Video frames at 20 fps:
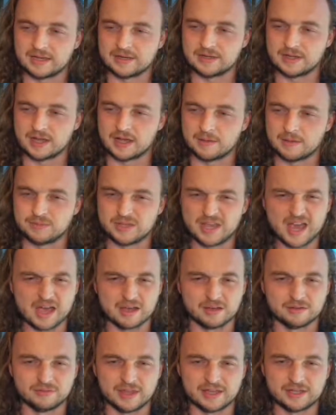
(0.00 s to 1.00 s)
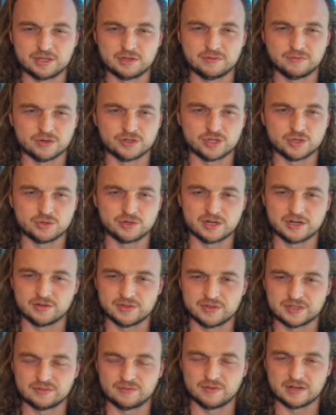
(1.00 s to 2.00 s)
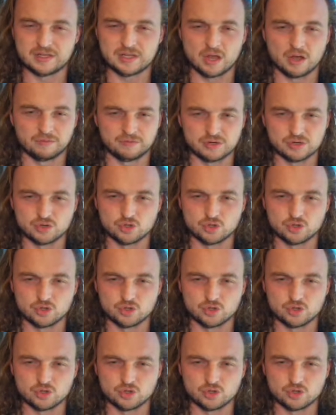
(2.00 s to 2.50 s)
And um, yeah, thank you for tuning into this video.